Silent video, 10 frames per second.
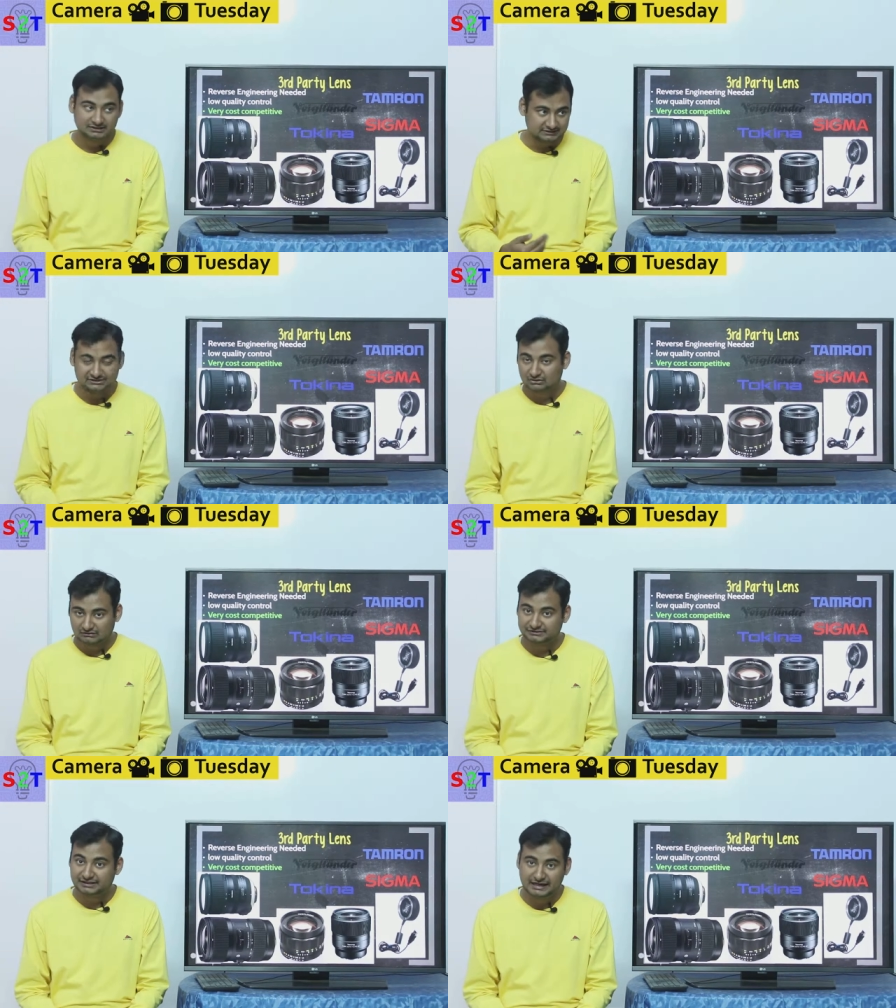this sort
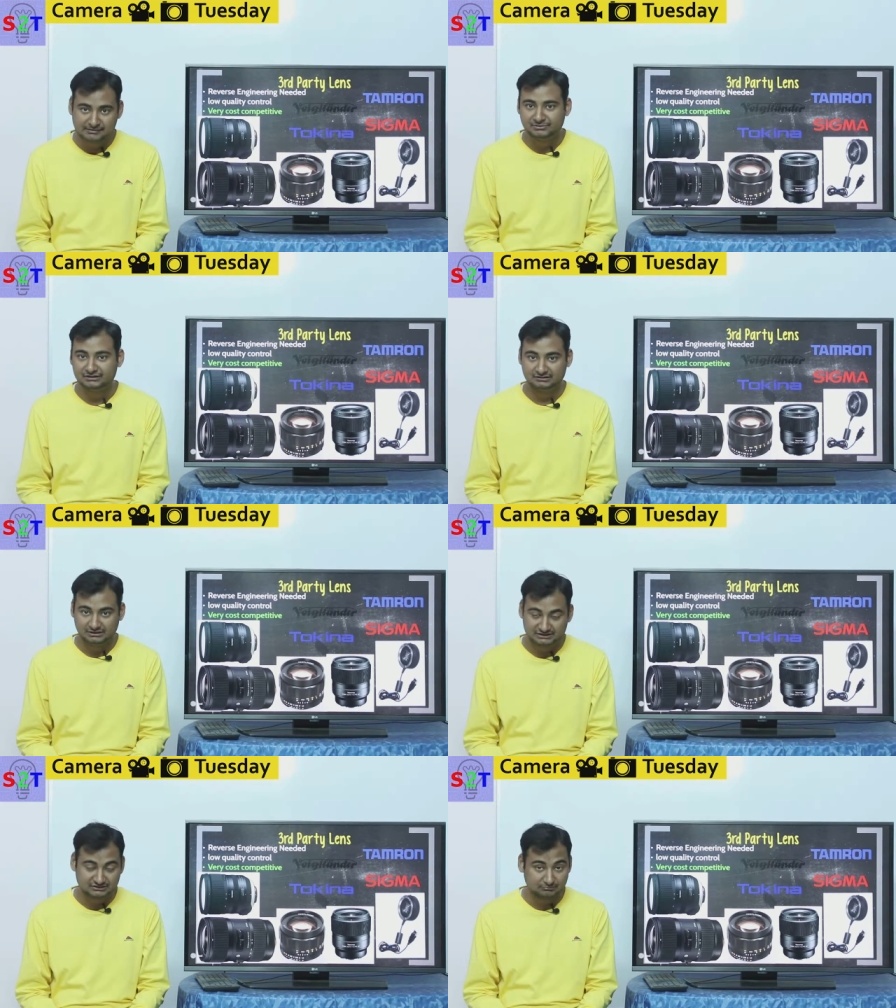of thing happen
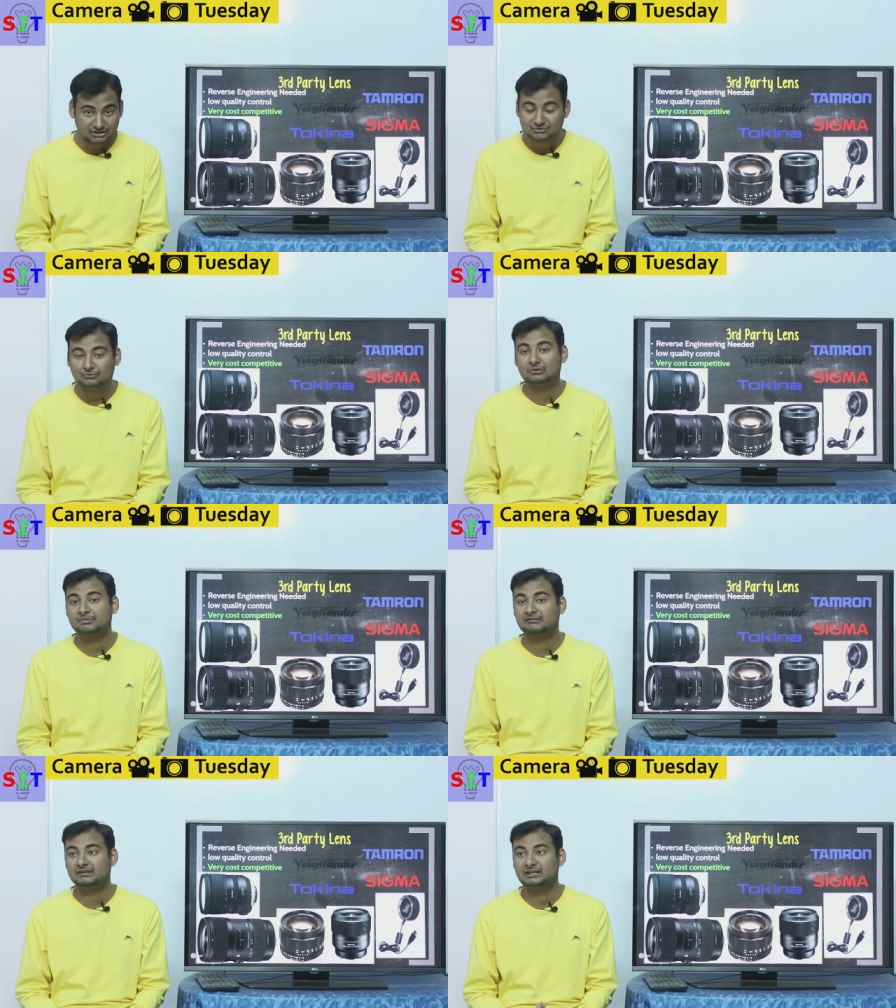it's much more
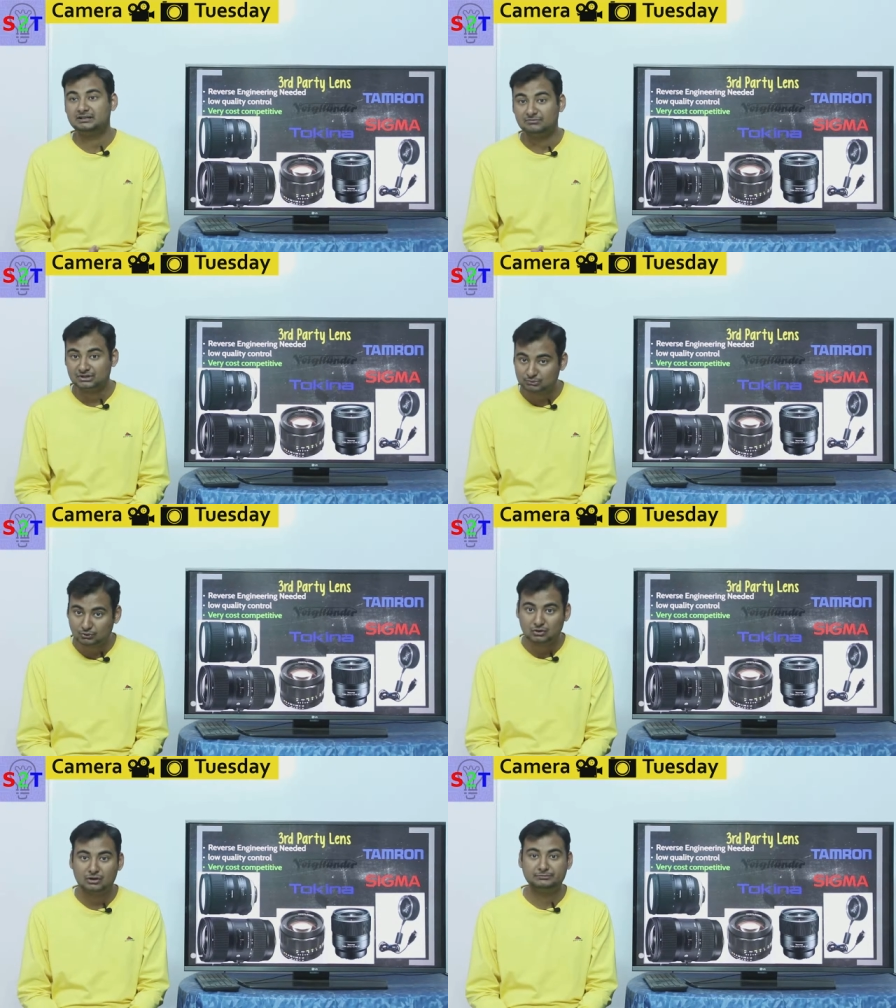prevalent much
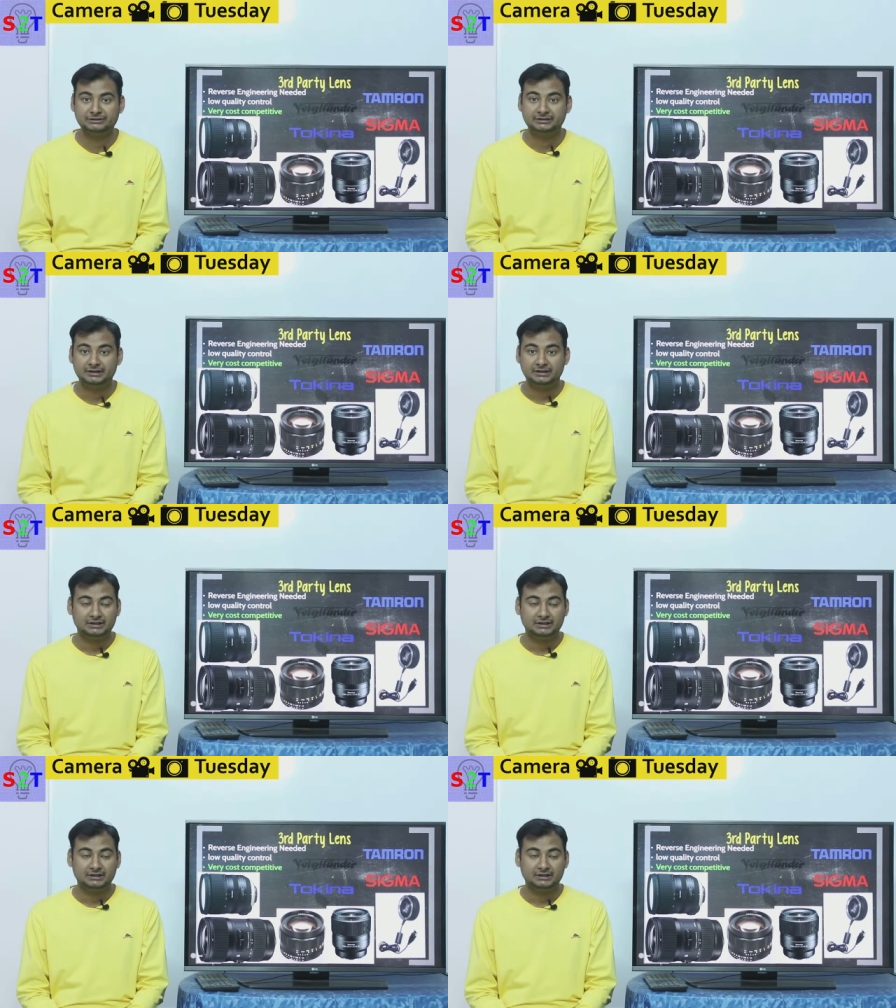more common